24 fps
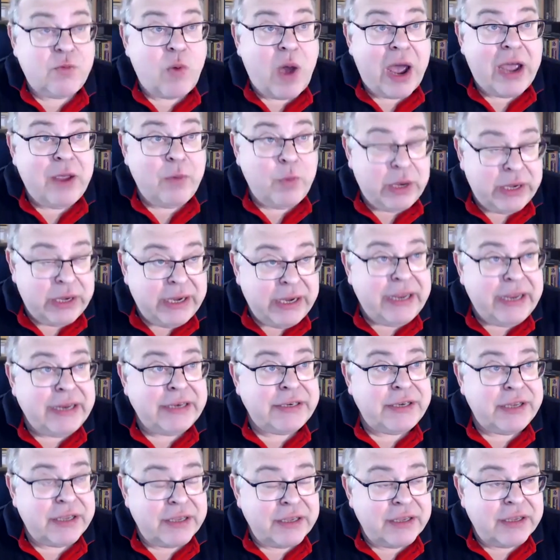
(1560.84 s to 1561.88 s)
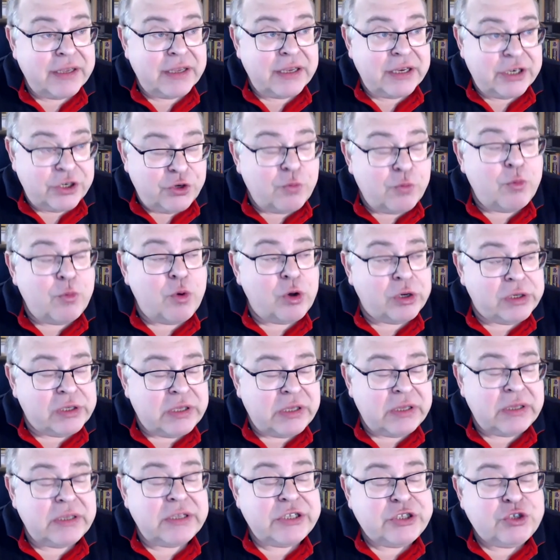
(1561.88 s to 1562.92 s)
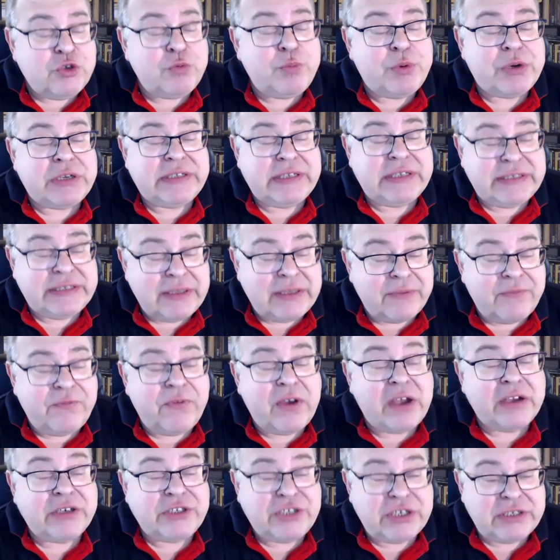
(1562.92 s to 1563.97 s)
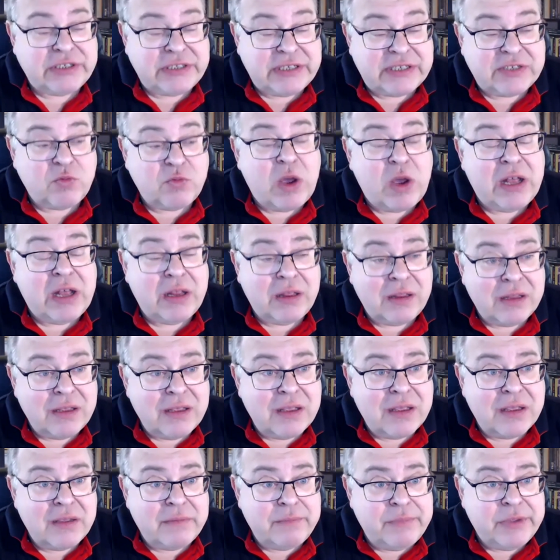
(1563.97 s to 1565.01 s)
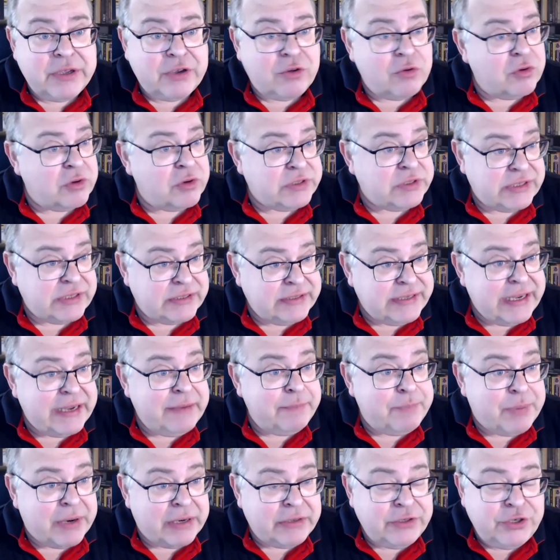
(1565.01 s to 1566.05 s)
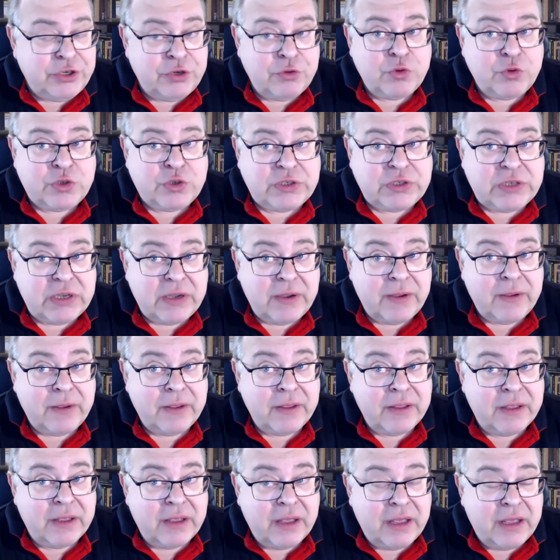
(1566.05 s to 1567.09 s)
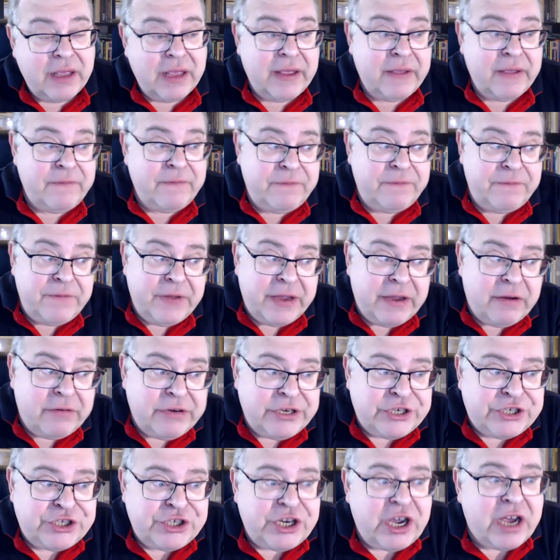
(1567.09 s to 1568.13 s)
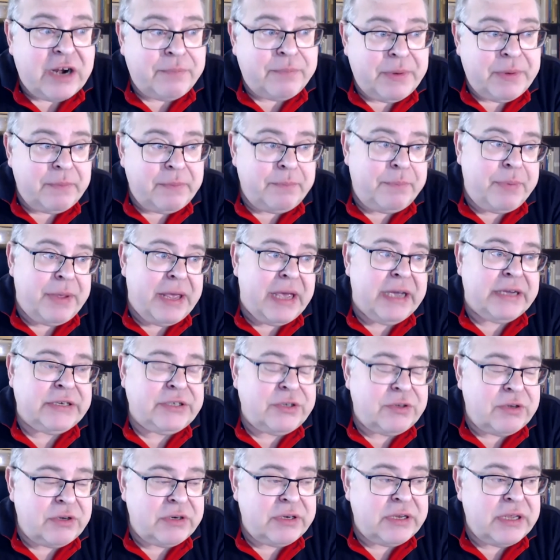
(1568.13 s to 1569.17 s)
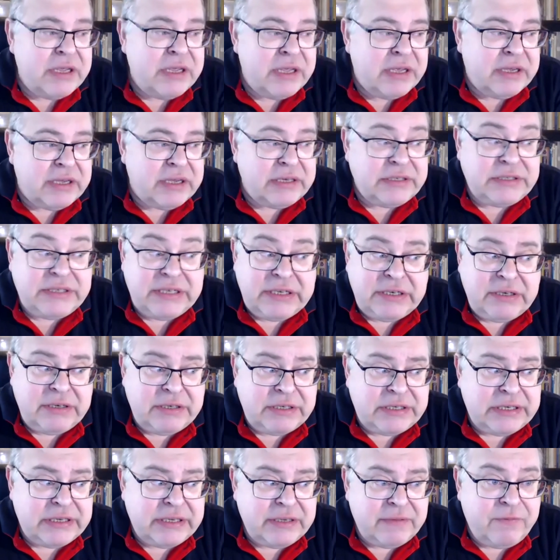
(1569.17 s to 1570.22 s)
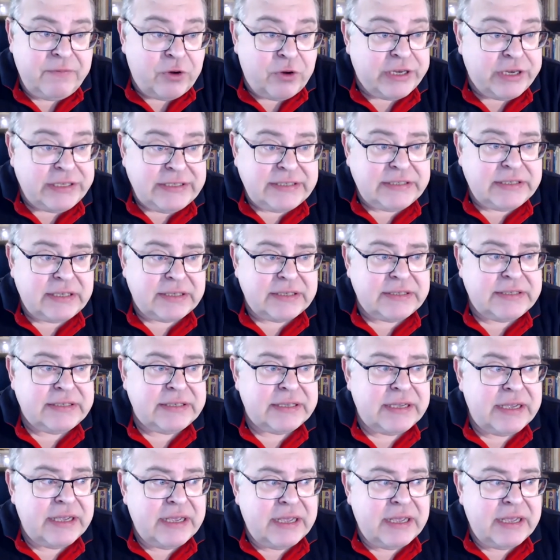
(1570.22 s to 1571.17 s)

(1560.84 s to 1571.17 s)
why we need to model super system functions as well, because they produce a very sharp impact on continuity. For instance,